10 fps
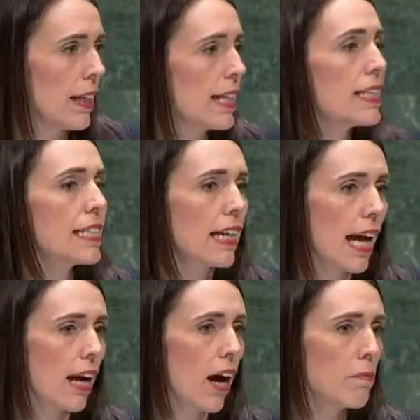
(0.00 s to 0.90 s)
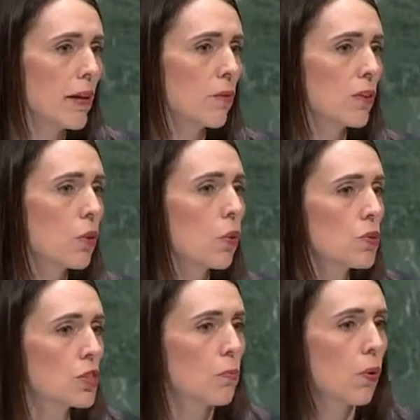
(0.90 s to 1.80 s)
Yesterday, I met with
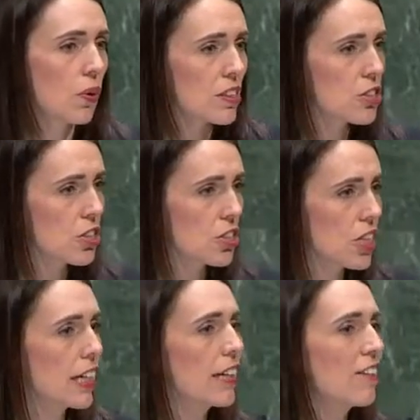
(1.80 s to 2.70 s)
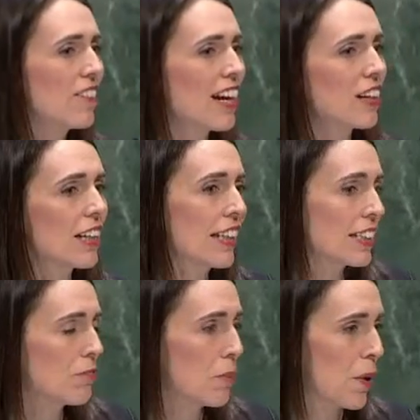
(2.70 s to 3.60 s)
Call supporters to check in on our
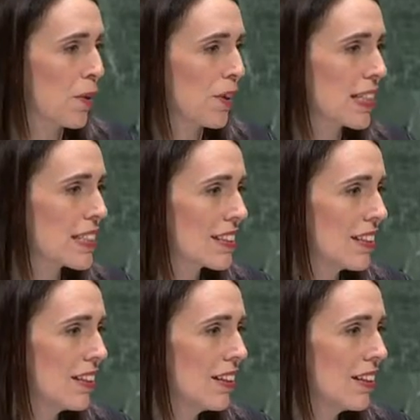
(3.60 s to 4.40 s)
collective progress.